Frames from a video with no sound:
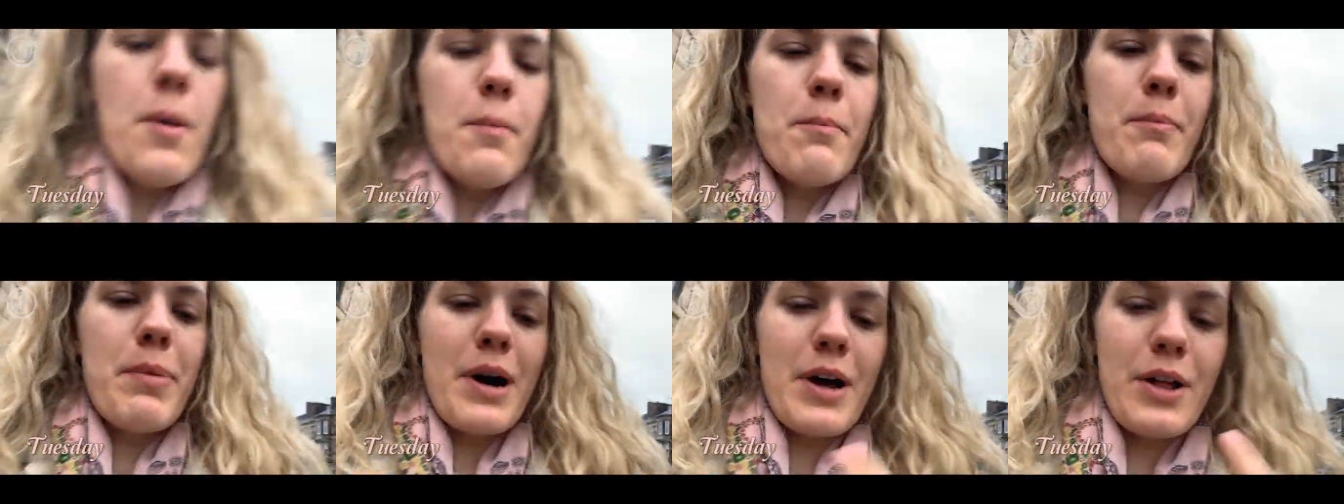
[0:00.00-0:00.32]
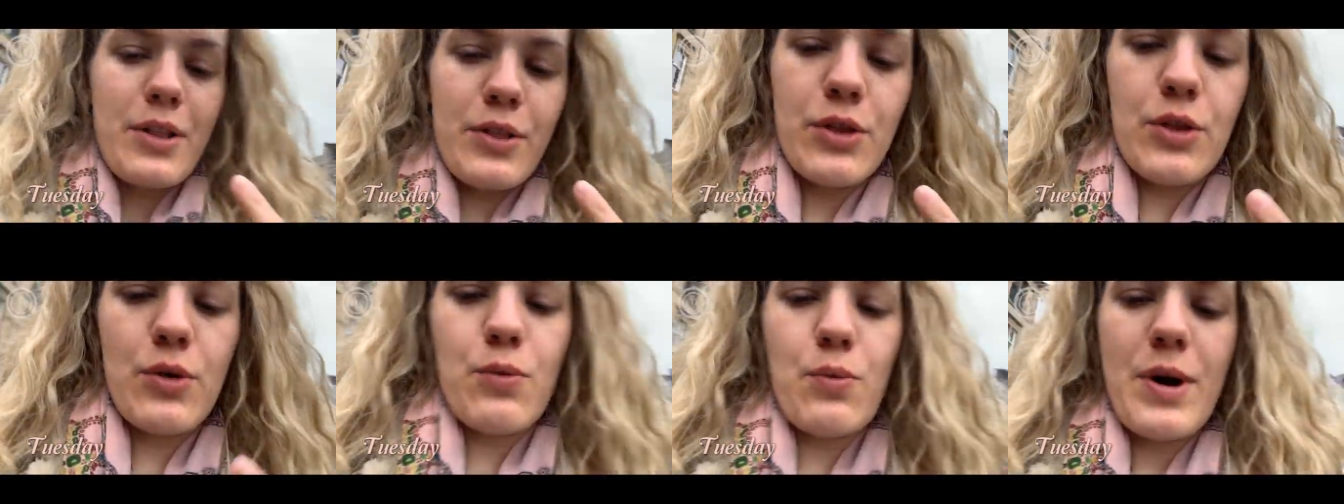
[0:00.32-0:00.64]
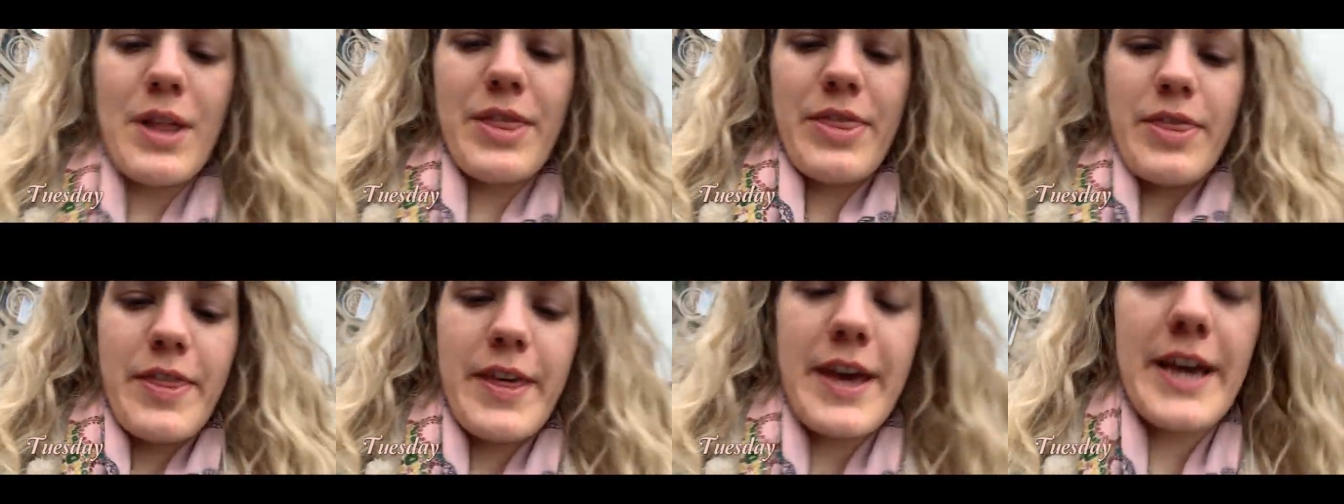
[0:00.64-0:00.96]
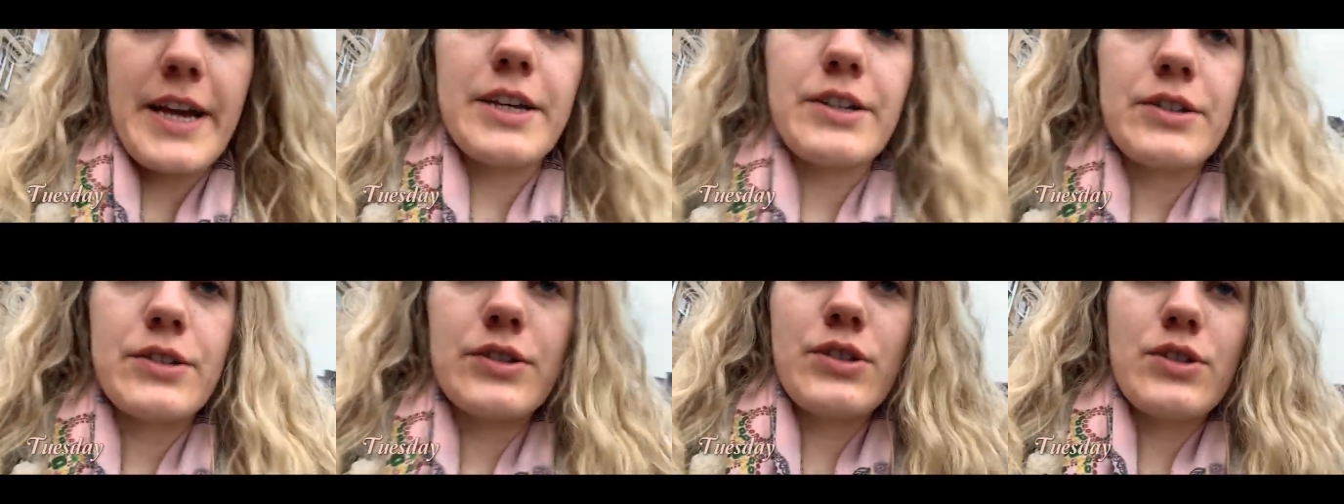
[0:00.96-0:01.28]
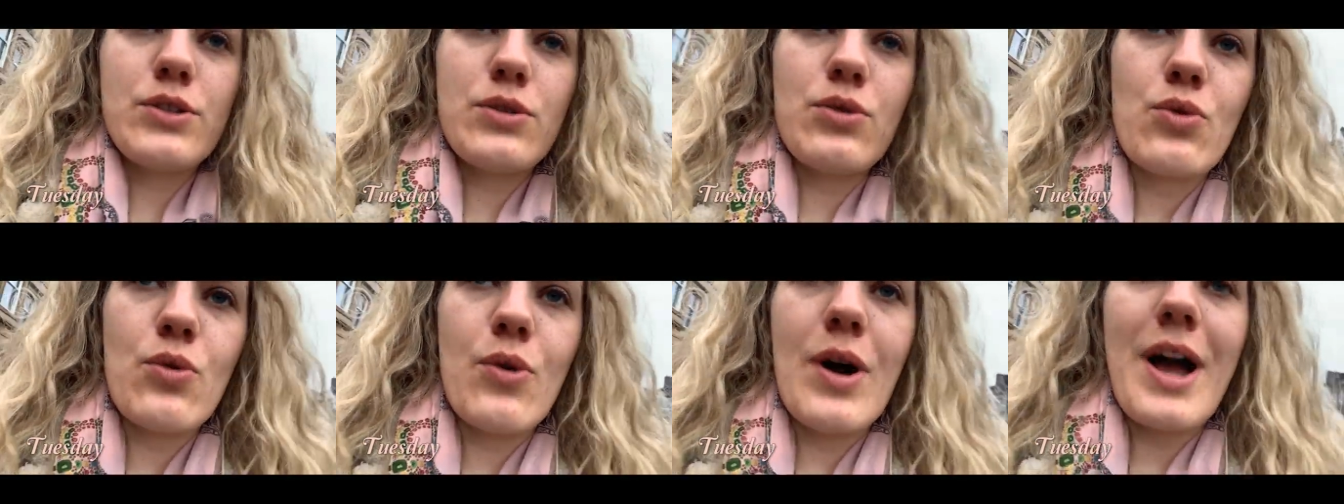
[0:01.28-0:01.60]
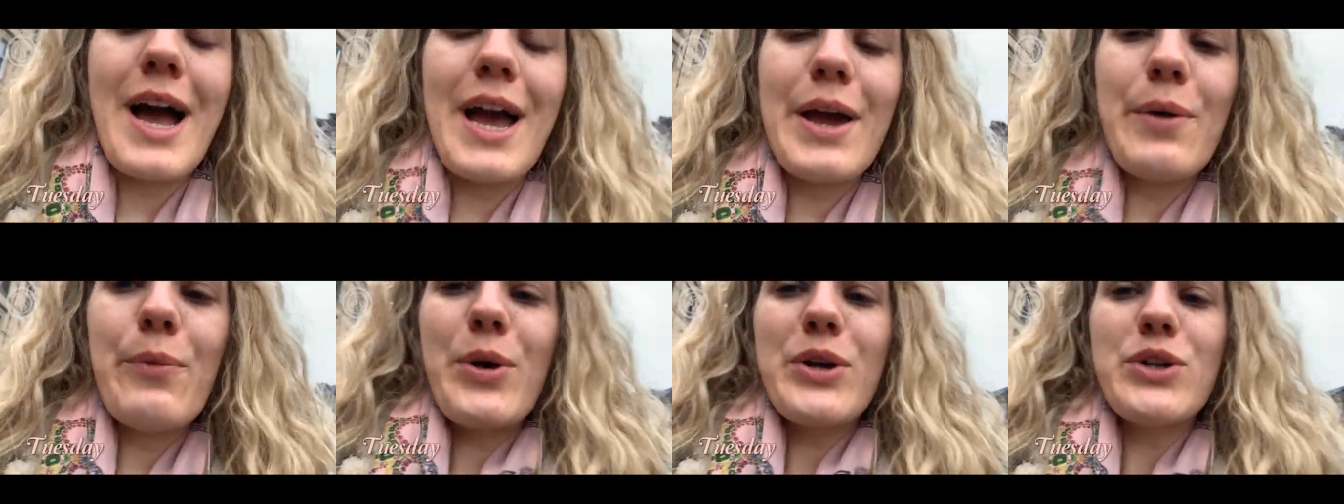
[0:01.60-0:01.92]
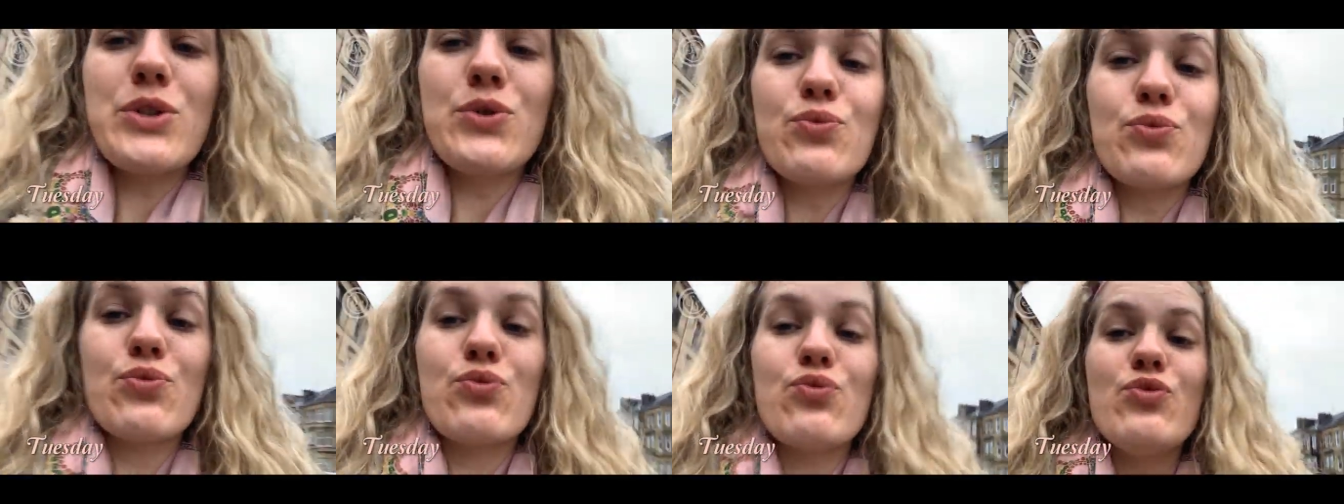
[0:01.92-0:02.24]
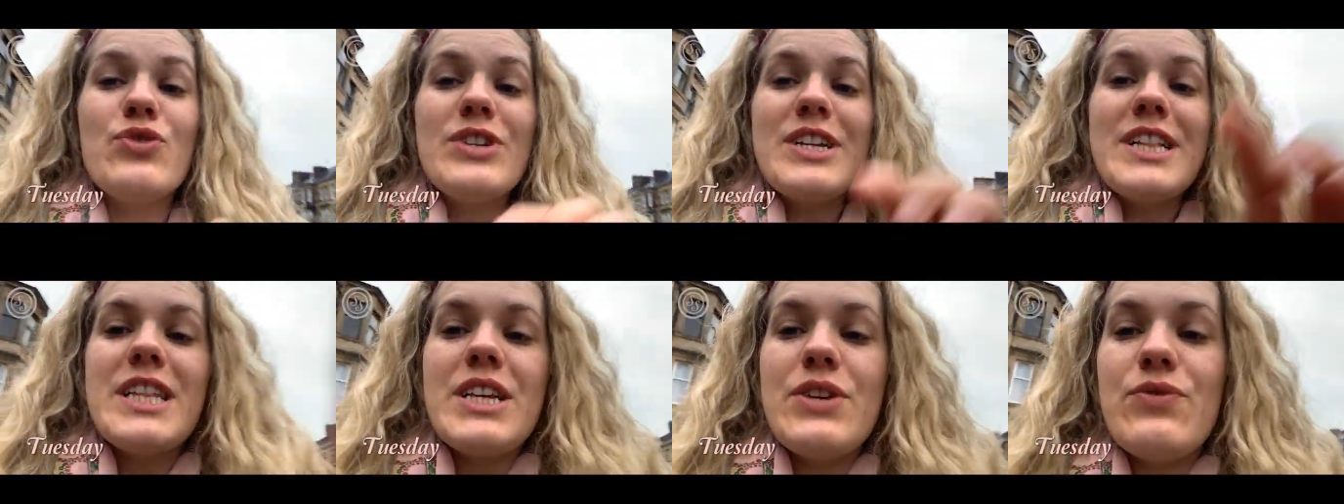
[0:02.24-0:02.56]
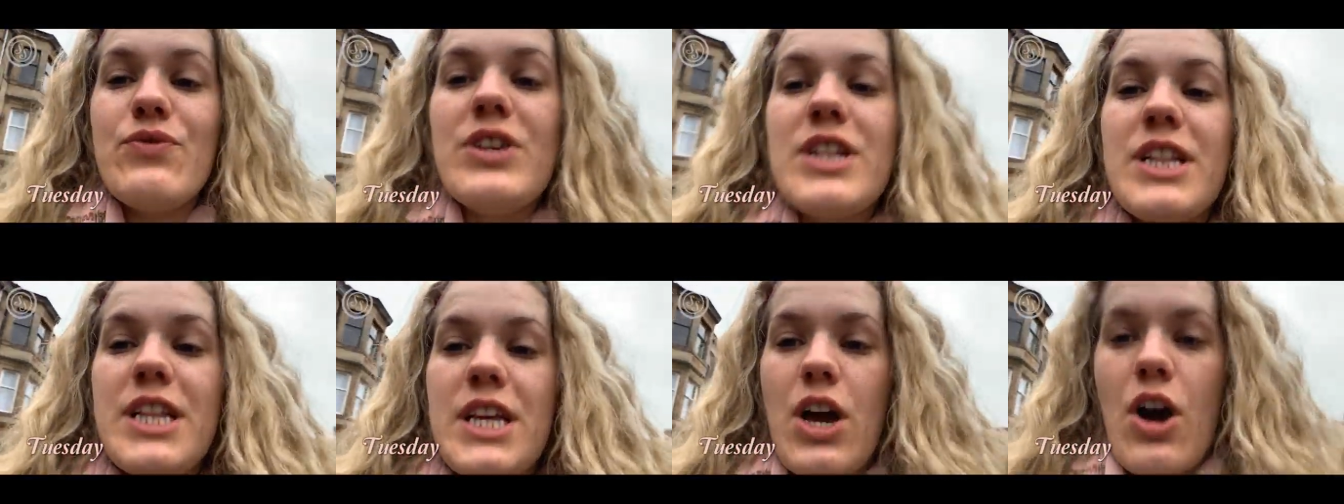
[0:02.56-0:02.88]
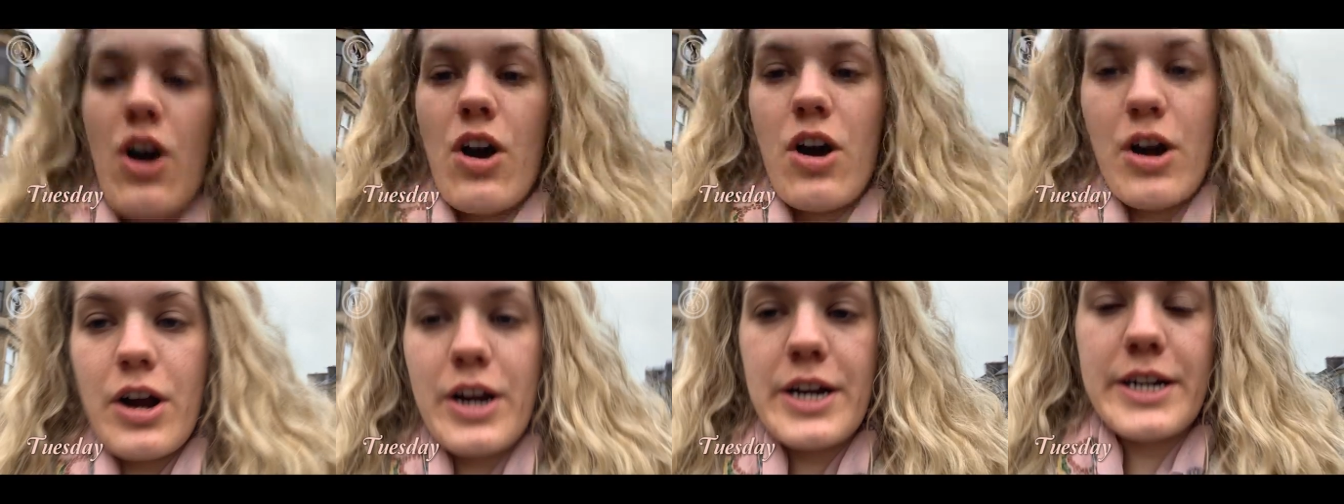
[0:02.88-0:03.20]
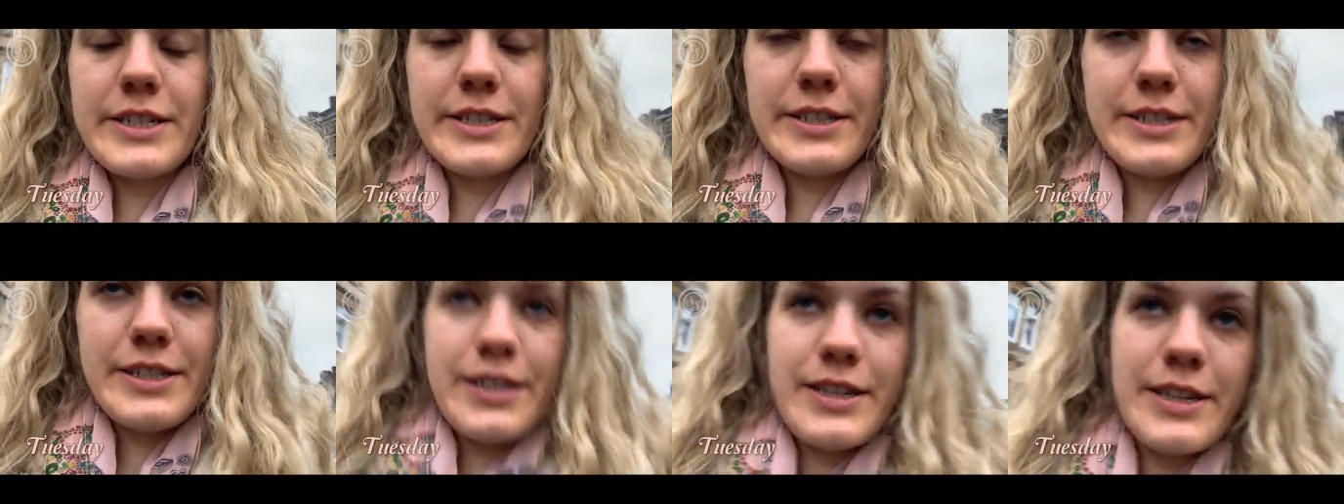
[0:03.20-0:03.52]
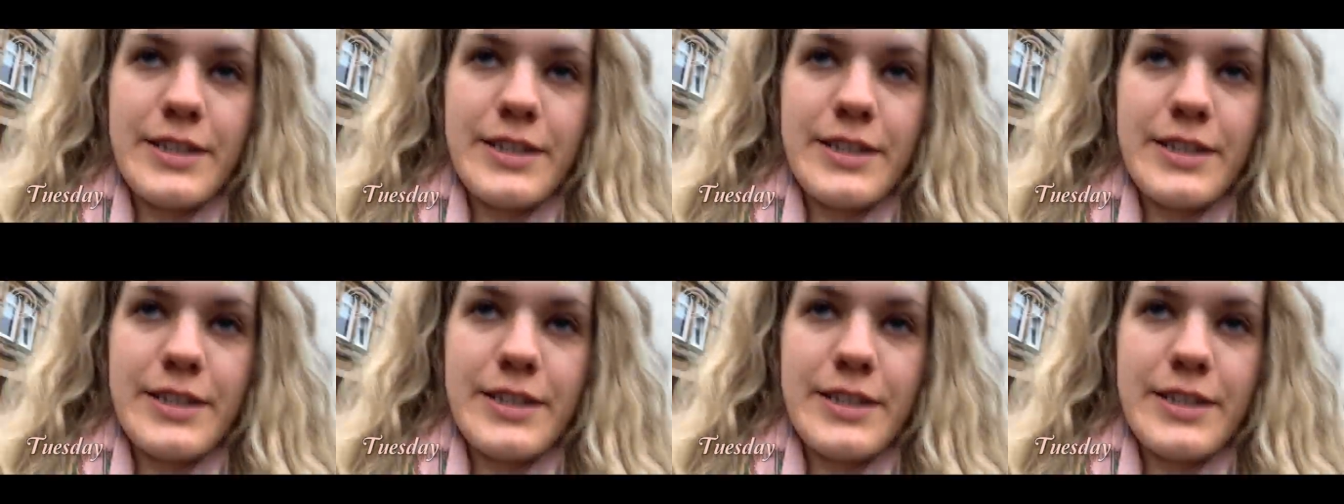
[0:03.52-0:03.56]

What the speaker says: But the one thing, so I worked really, really hard